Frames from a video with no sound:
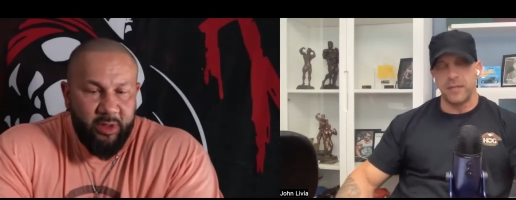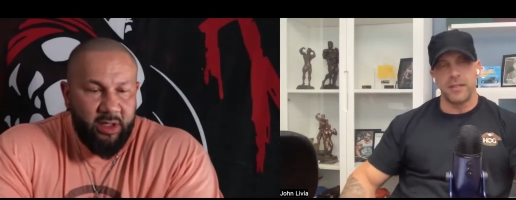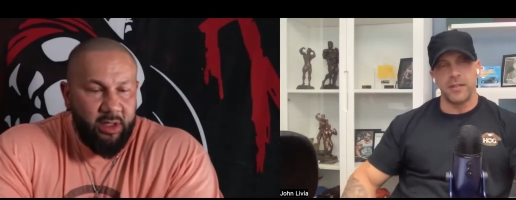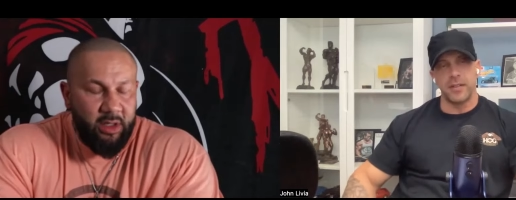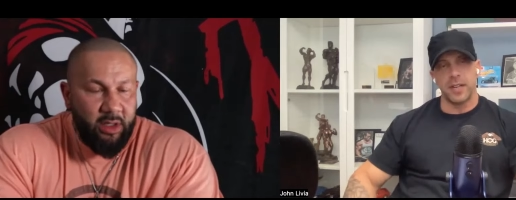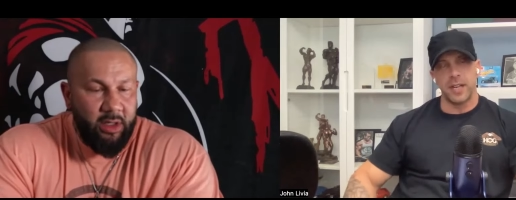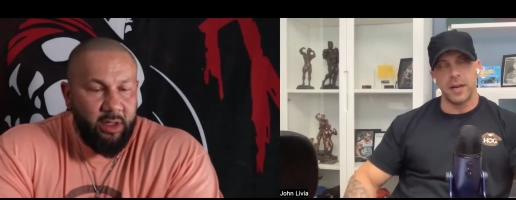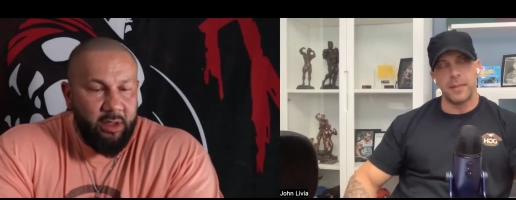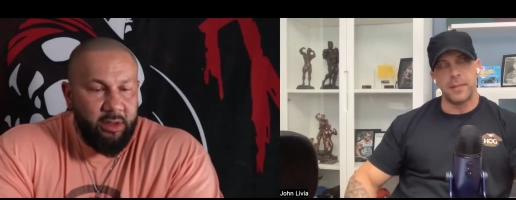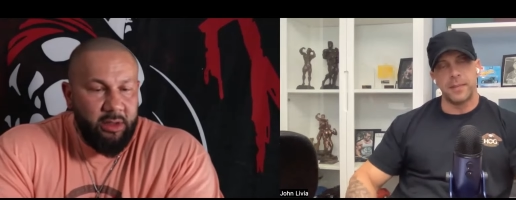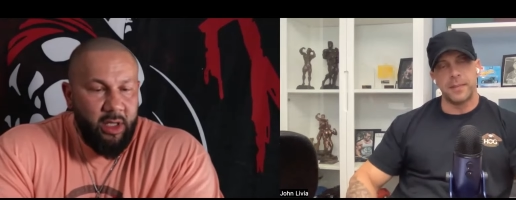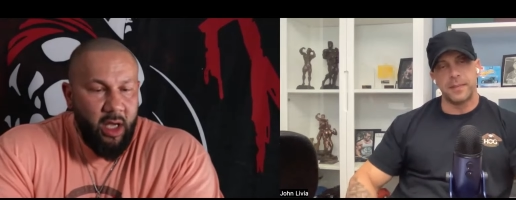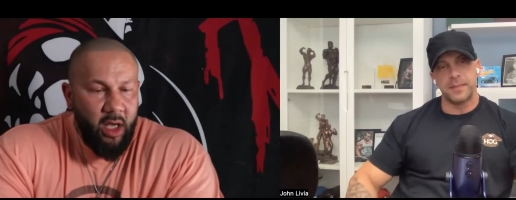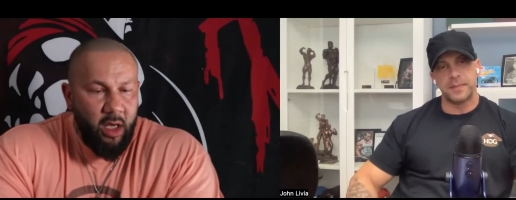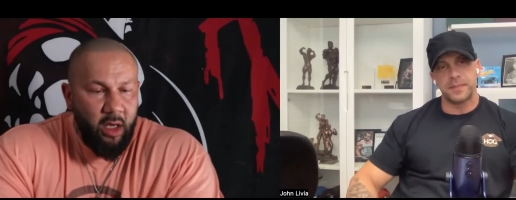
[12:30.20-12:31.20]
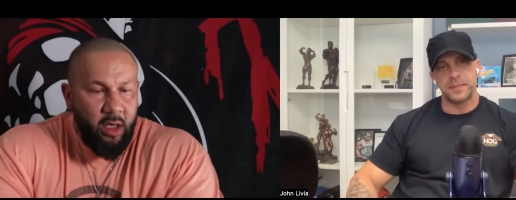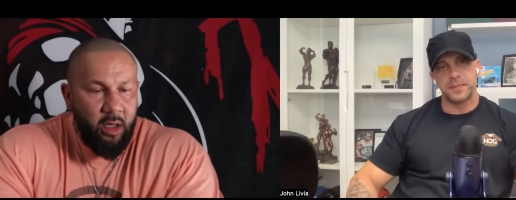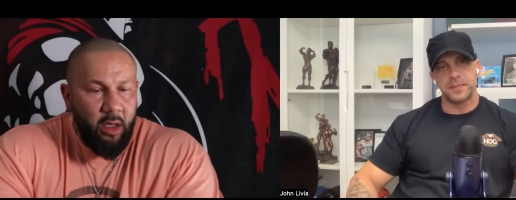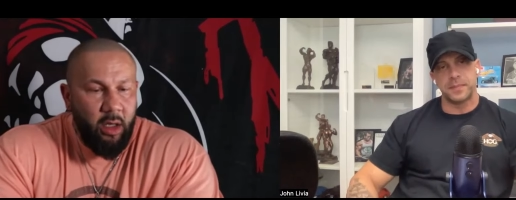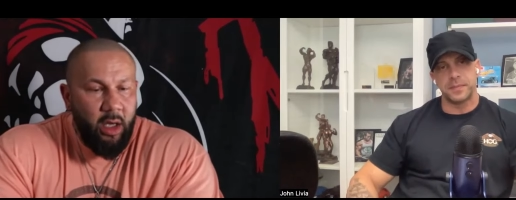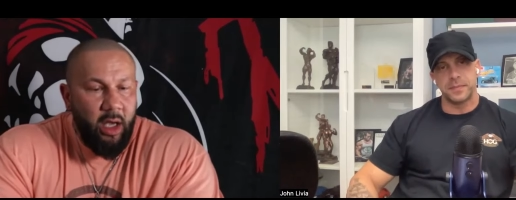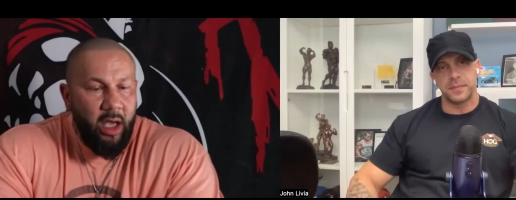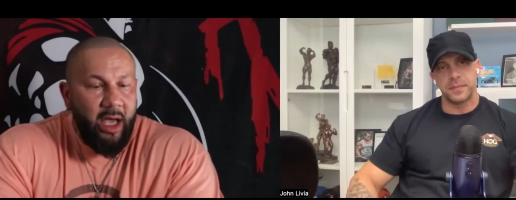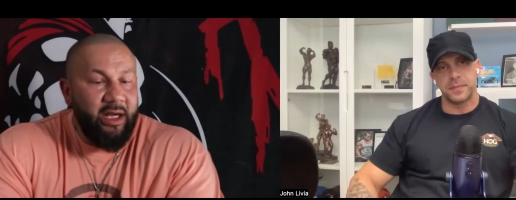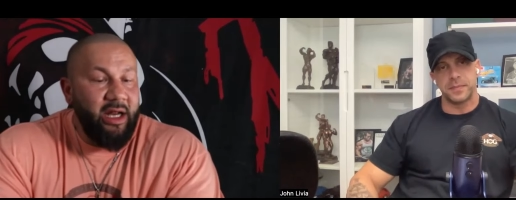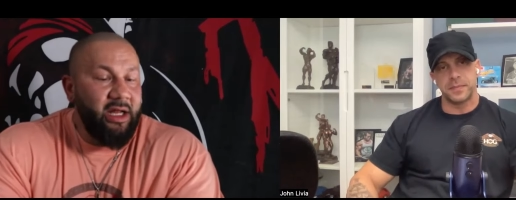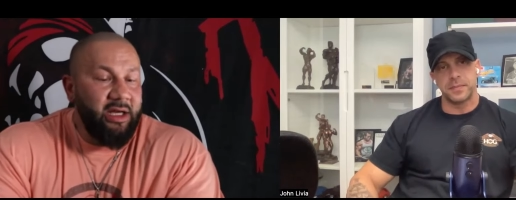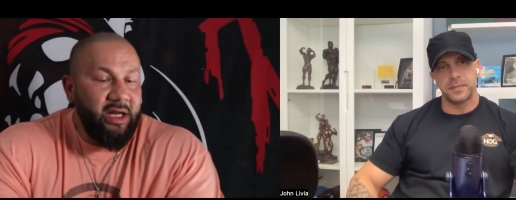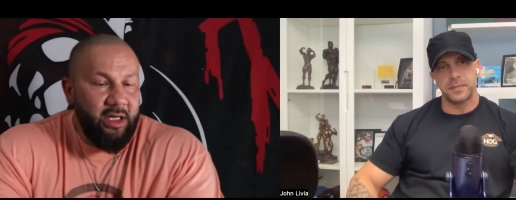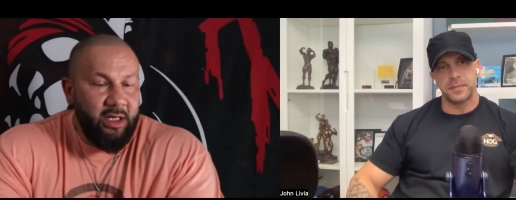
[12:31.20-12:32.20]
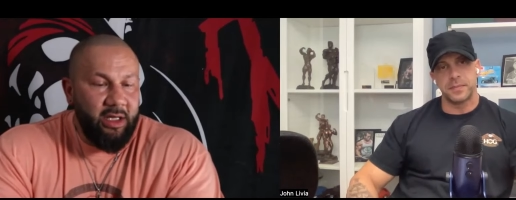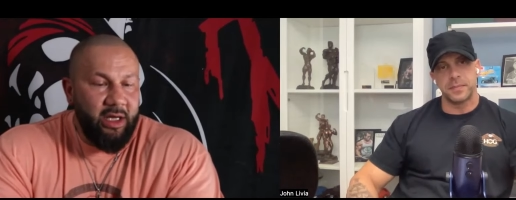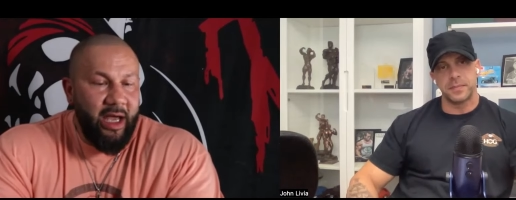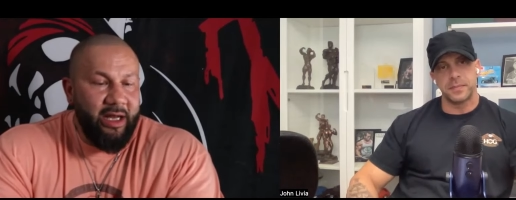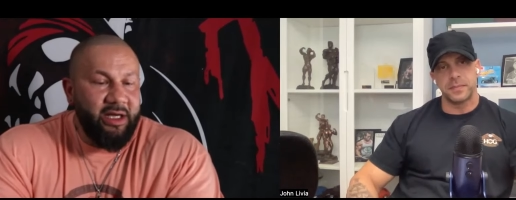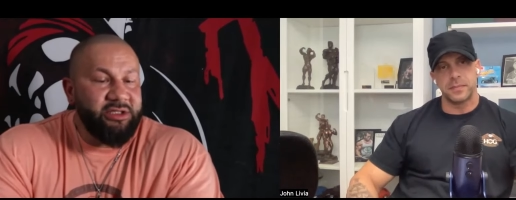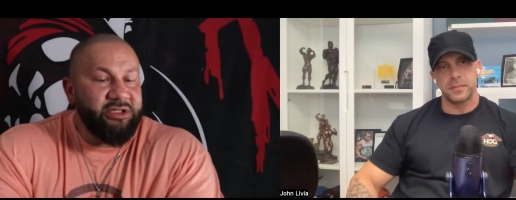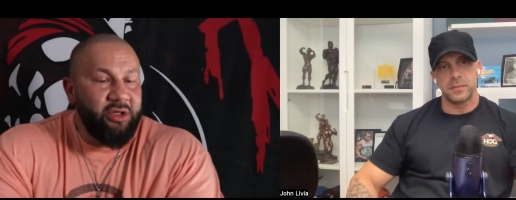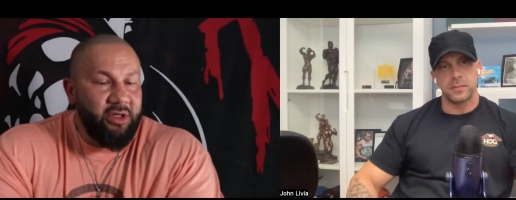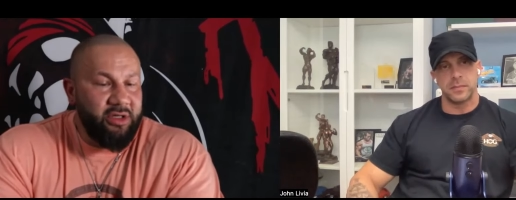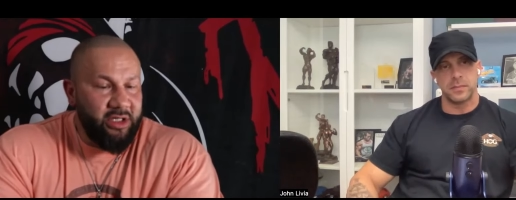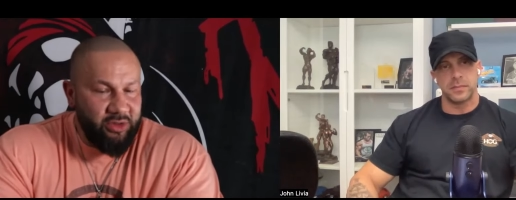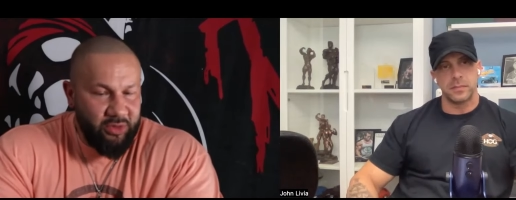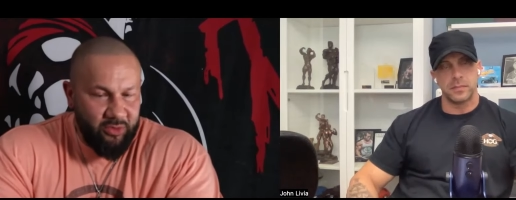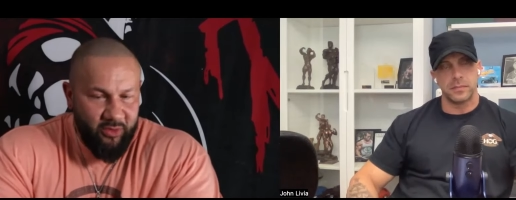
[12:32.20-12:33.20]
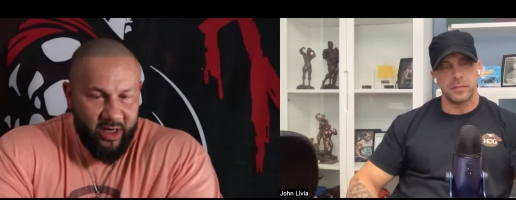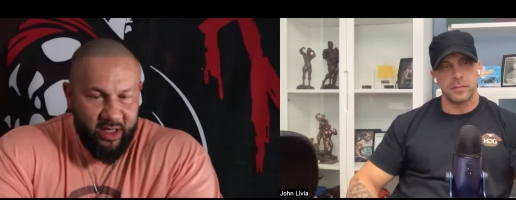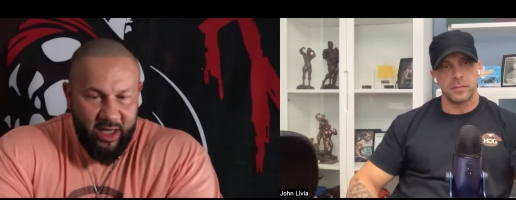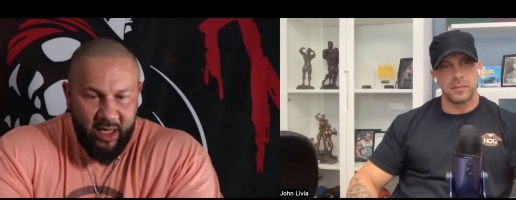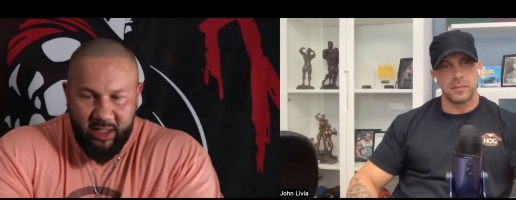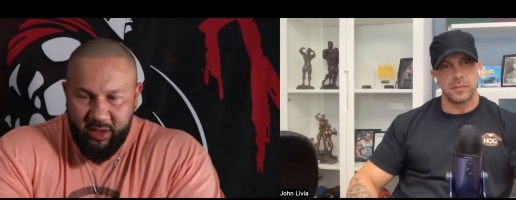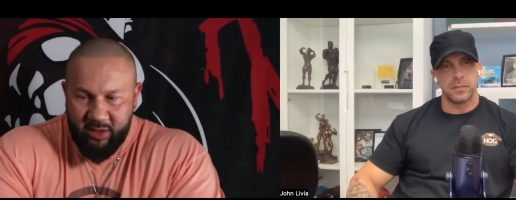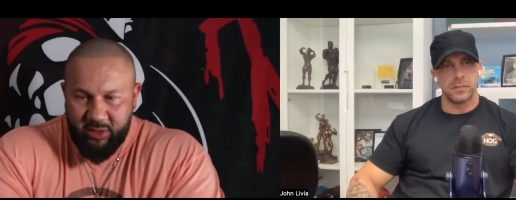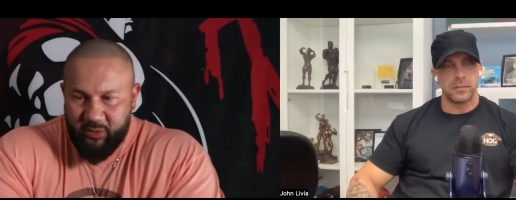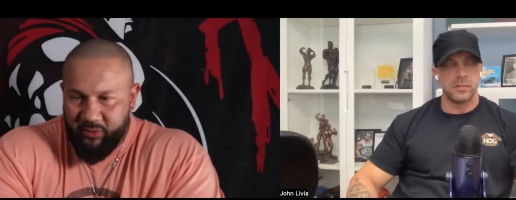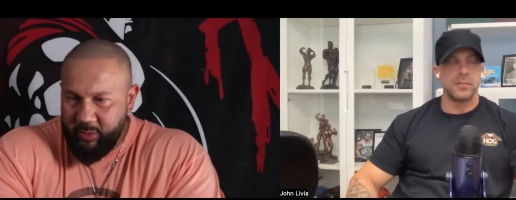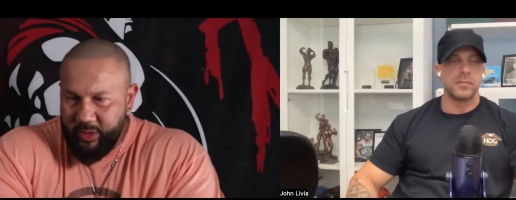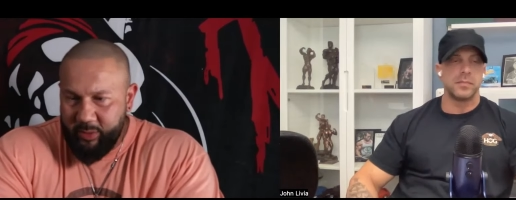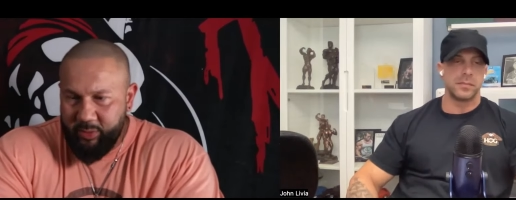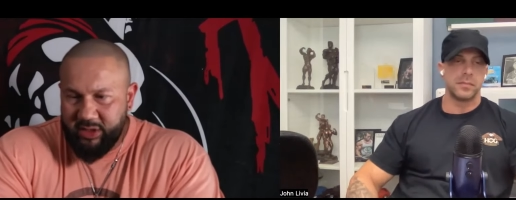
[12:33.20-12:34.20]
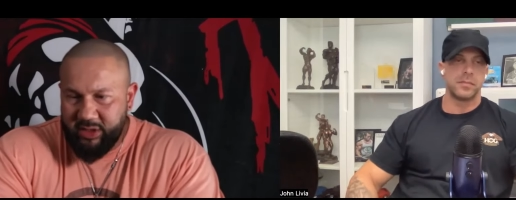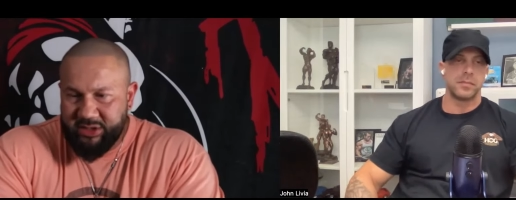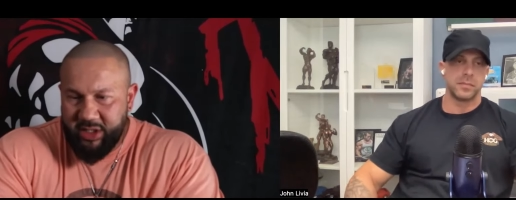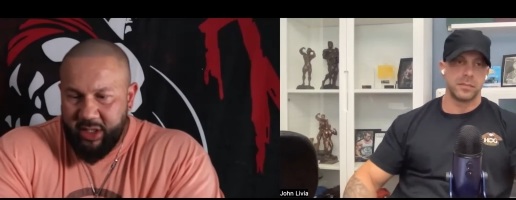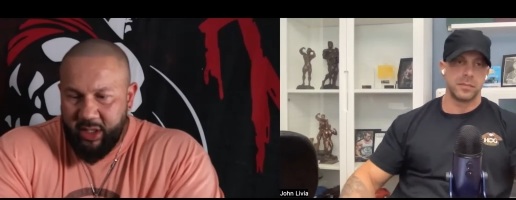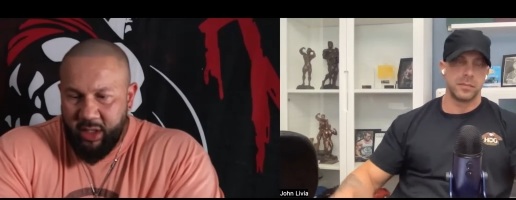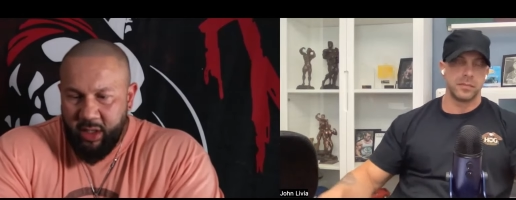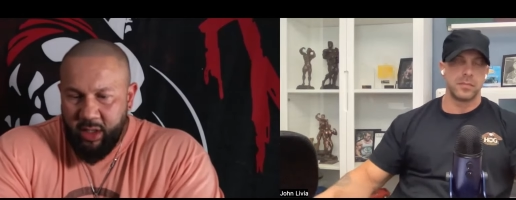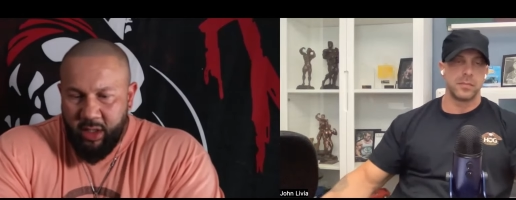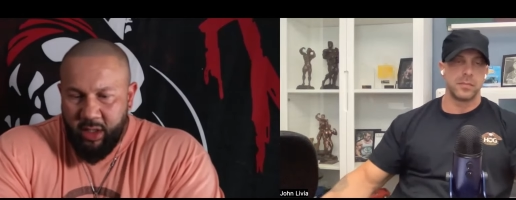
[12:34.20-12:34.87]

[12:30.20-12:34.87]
Speaker 1: a, yeah, yeah. And, and here's the other thing too, right? Like to, for people listening,